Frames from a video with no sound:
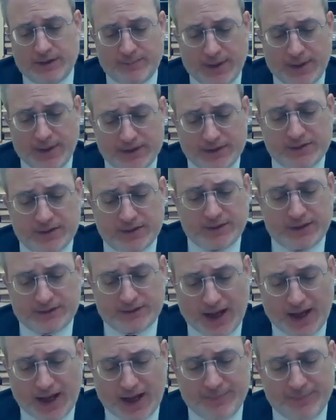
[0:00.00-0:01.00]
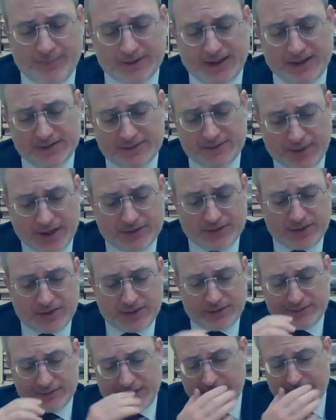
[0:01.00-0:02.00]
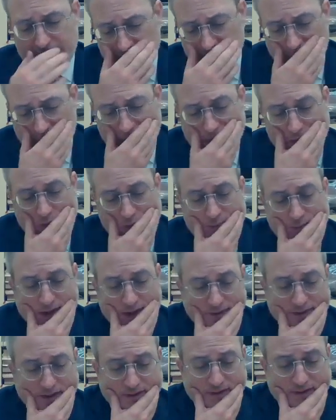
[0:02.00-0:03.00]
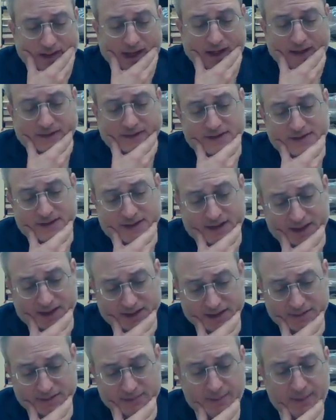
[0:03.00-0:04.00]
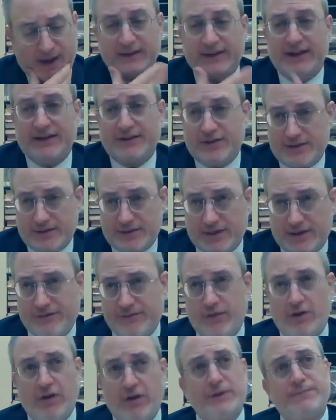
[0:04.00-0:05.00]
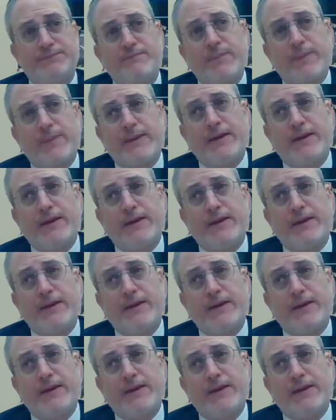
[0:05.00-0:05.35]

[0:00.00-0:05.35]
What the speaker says: topic that is mentioned and alluded to by the Dad Zekanim Ba'alei Tosafot,